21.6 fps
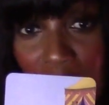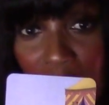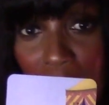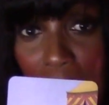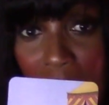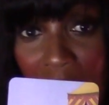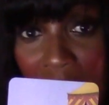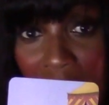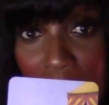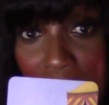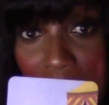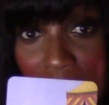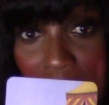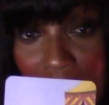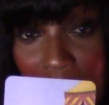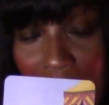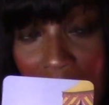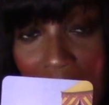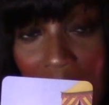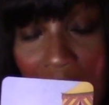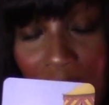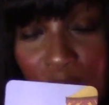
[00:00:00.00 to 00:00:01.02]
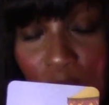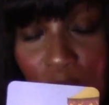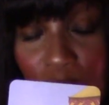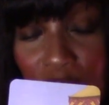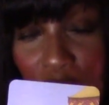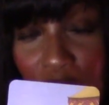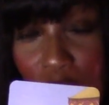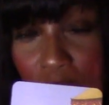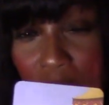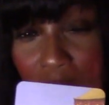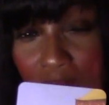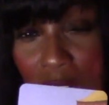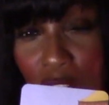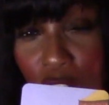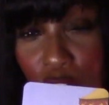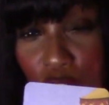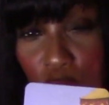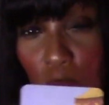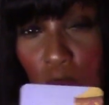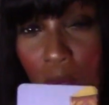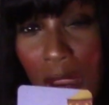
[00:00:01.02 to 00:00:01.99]
that you made a mistake. I feel that you
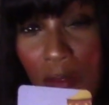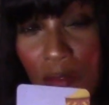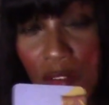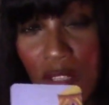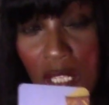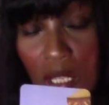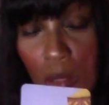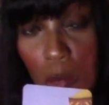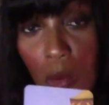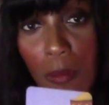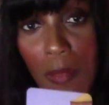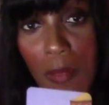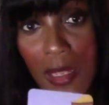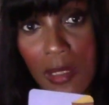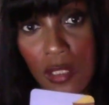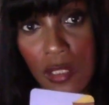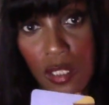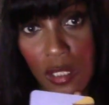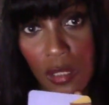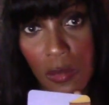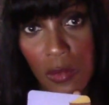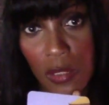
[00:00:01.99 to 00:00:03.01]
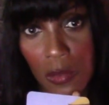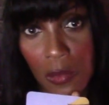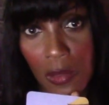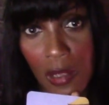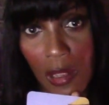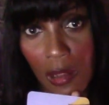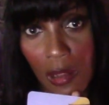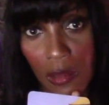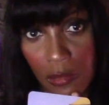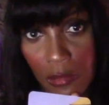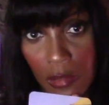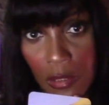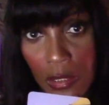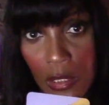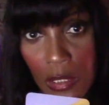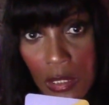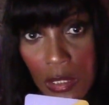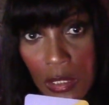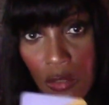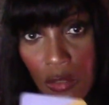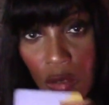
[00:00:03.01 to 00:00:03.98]
didn't do everything you were meant to do as well.
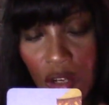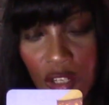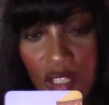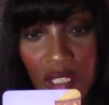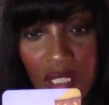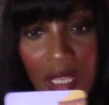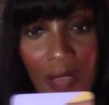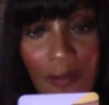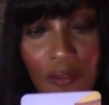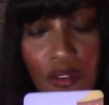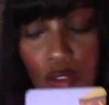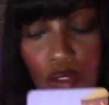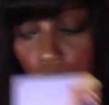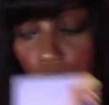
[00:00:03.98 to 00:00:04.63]
All right, because the Seven